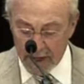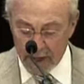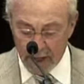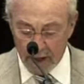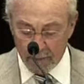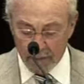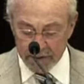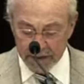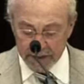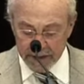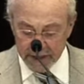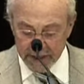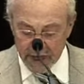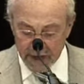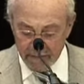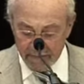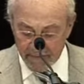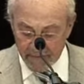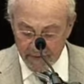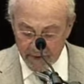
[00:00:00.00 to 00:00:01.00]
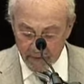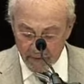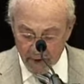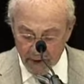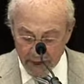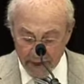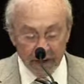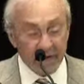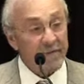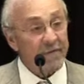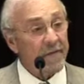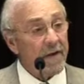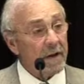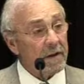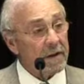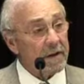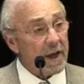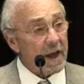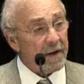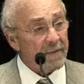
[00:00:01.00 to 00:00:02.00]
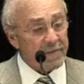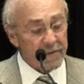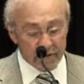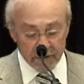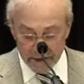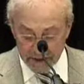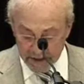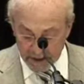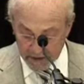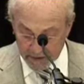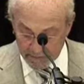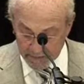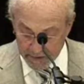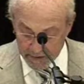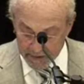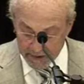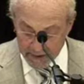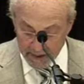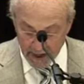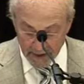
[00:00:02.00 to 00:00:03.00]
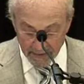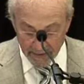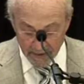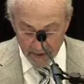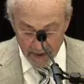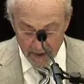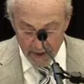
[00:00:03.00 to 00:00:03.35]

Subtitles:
It was the same fear I had felt after Sullivan's death.